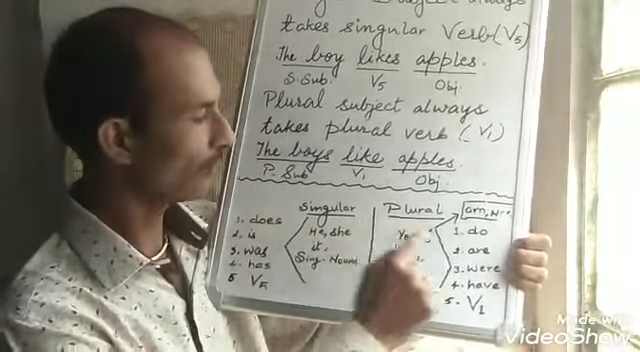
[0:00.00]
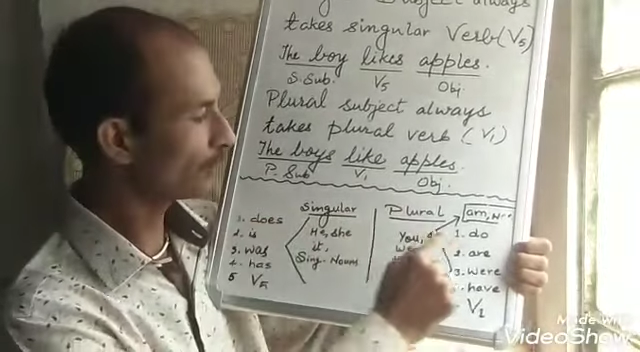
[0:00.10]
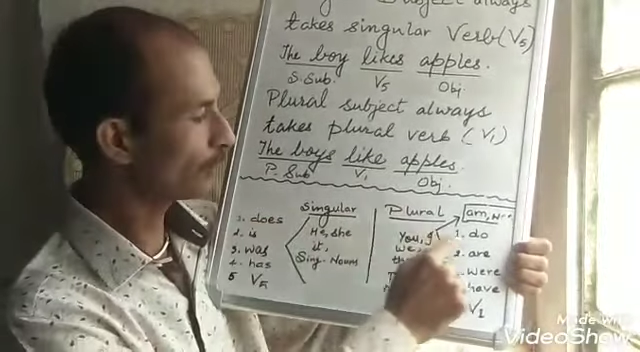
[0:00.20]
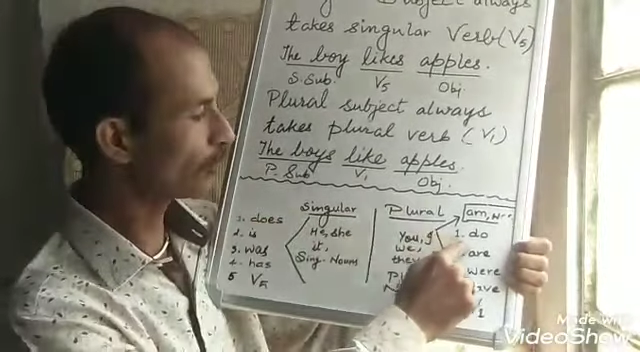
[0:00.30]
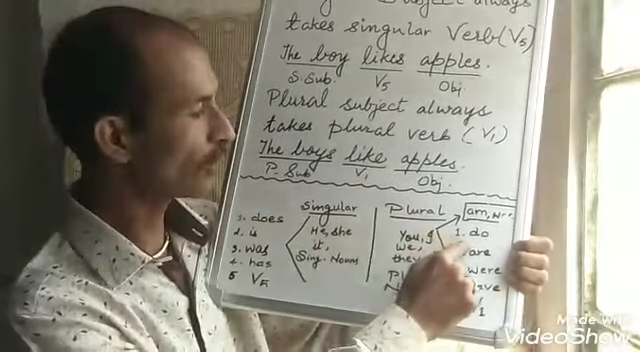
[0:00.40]

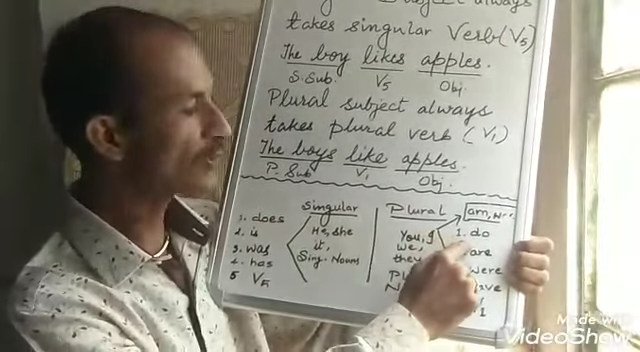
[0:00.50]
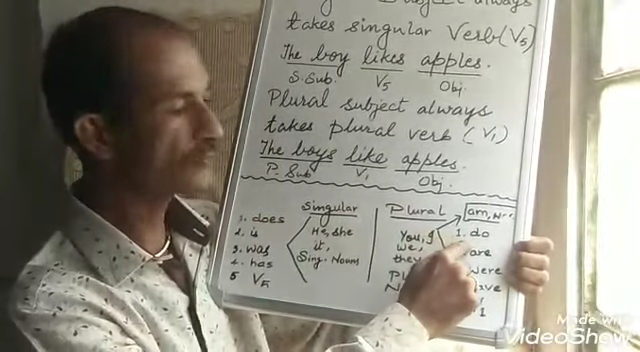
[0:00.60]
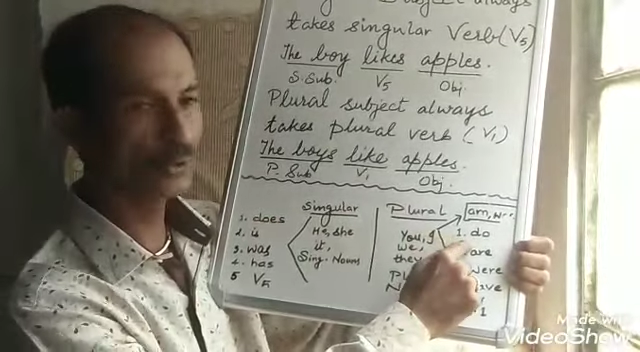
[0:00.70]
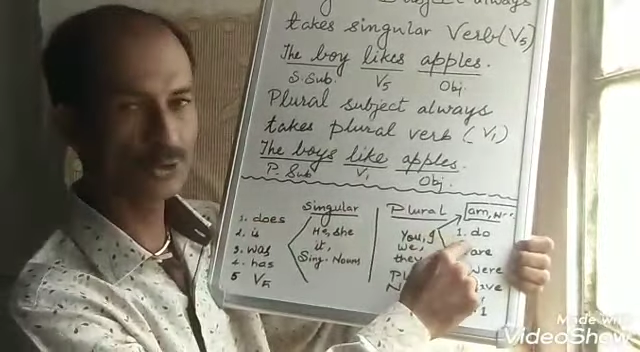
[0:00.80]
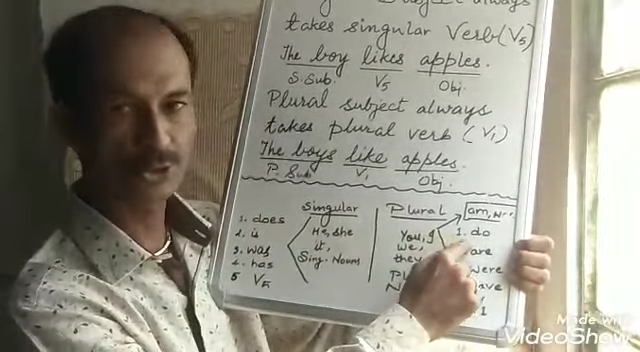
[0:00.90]
With
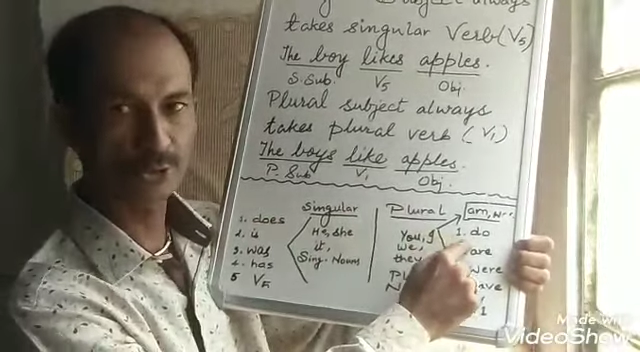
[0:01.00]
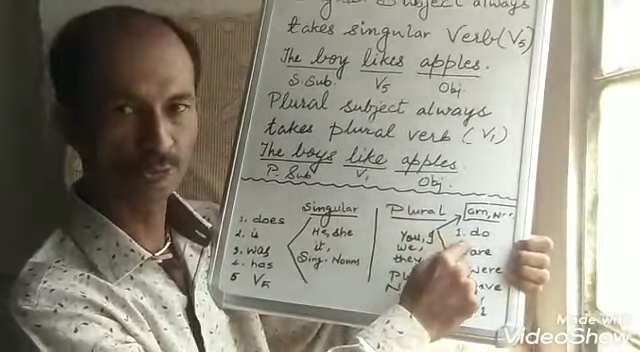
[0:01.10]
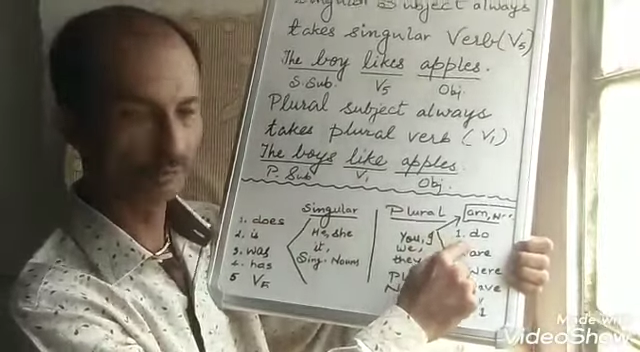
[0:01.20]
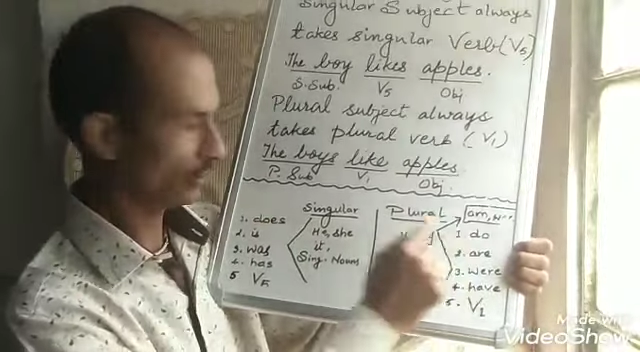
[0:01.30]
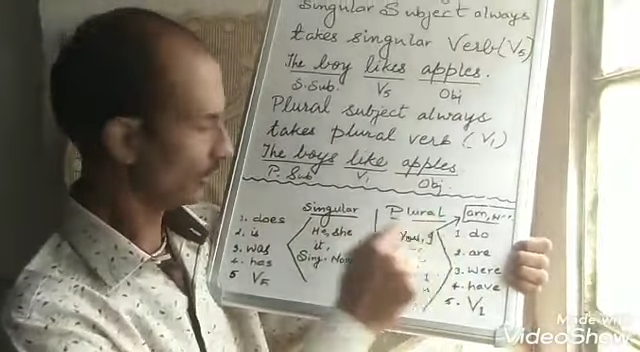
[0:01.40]
plurals, we use
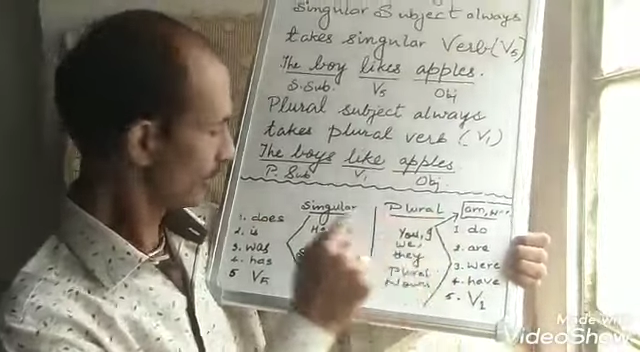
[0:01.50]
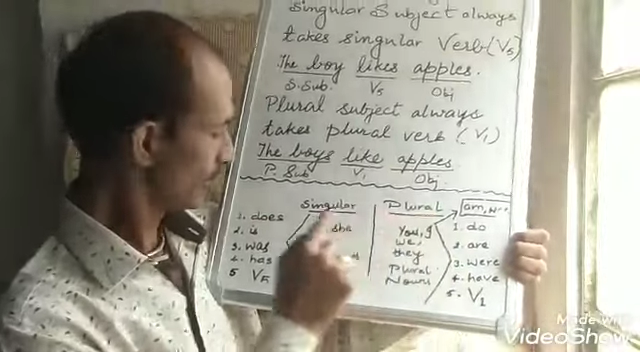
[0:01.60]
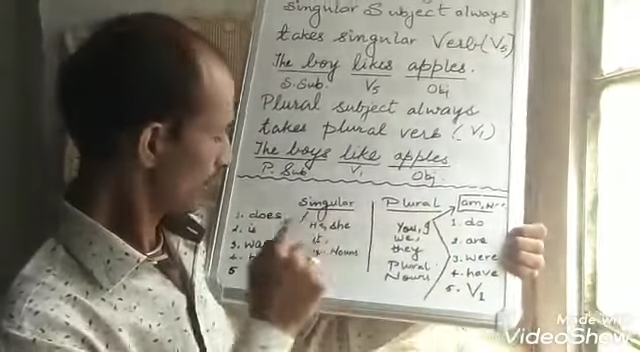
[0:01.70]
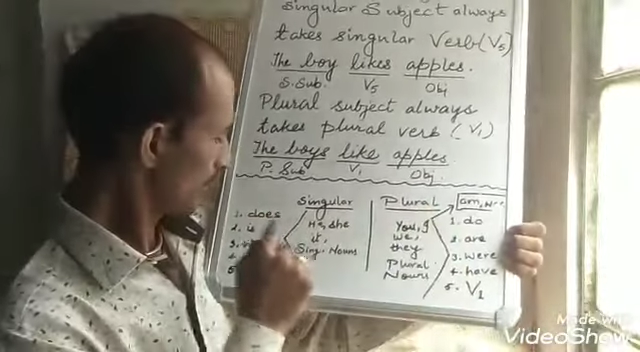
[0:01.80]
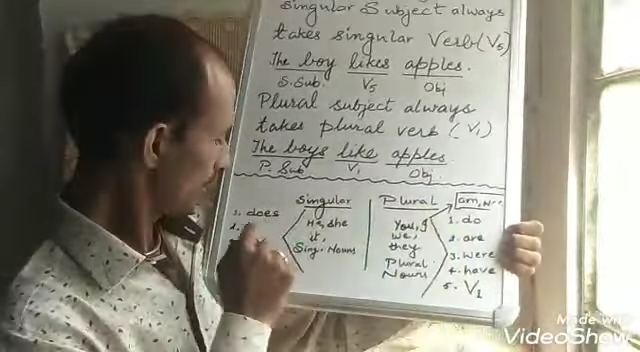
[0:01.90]
do.
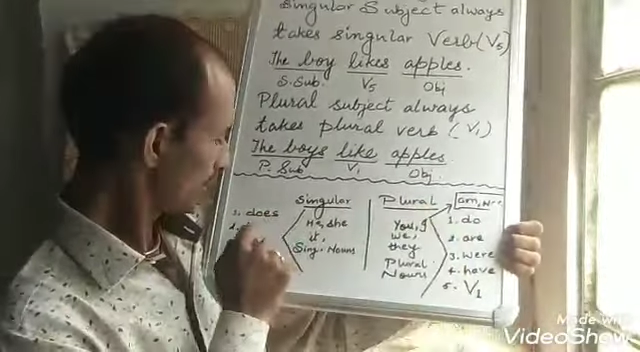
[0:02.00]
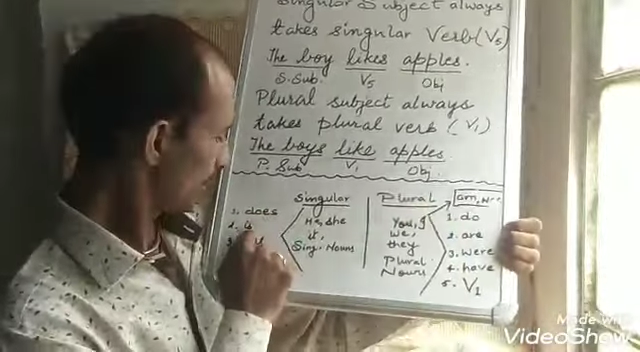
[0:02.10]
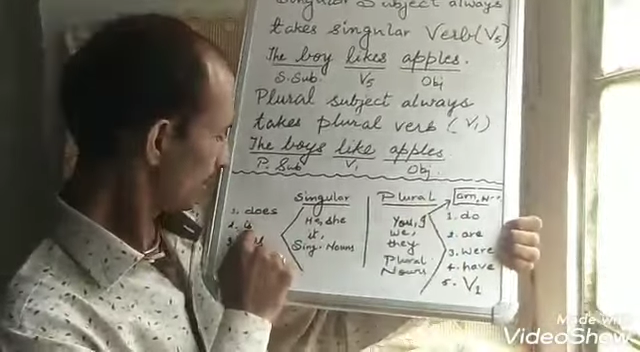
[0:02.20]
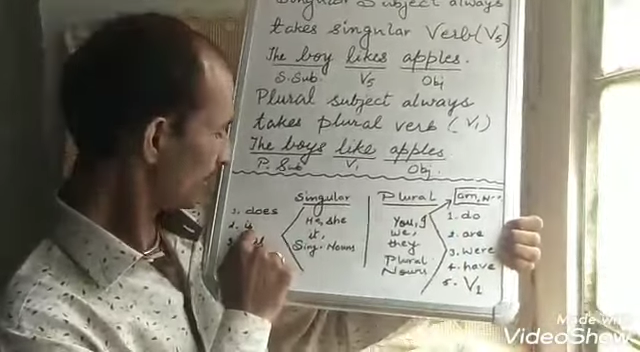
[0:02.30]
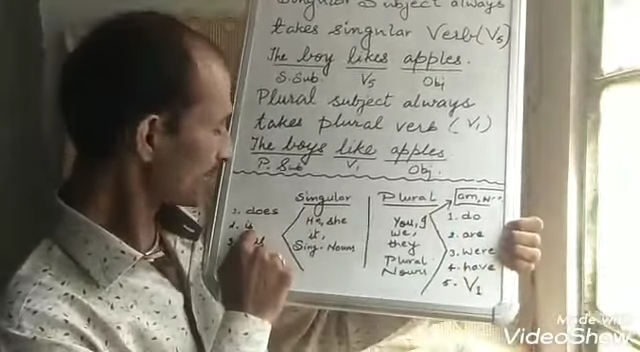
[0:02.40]

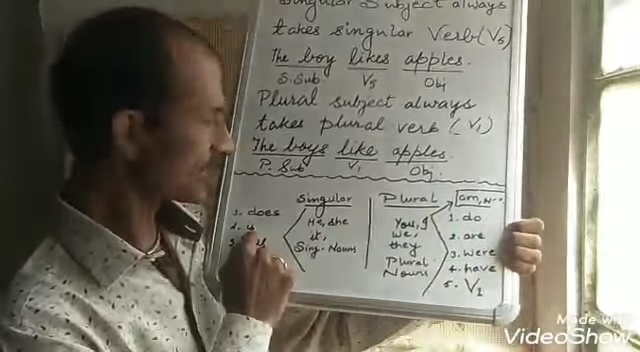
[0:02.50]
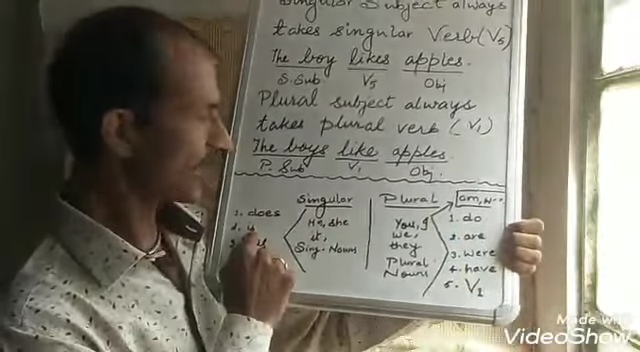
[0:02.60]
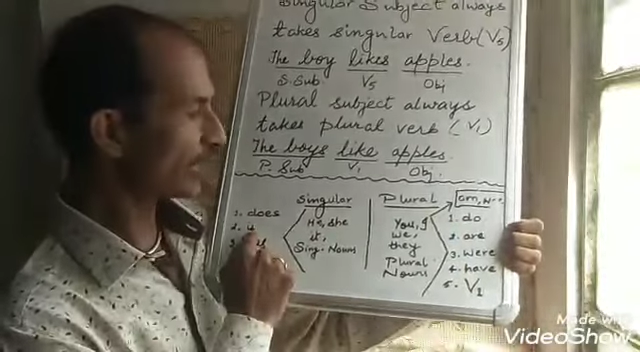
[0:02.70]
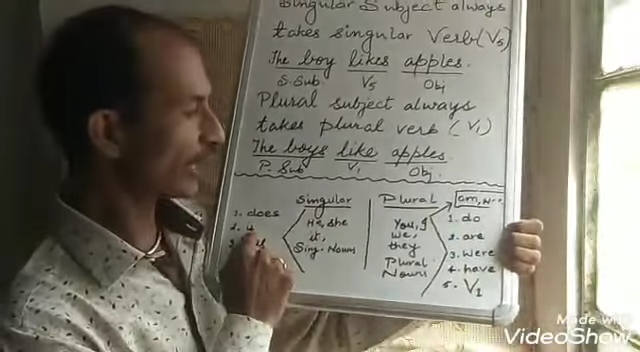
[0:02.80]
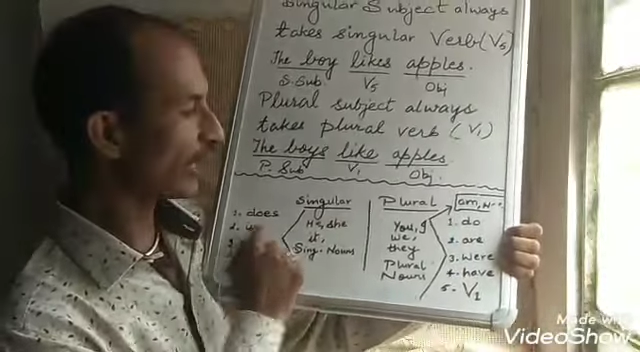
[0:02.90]
Singulars take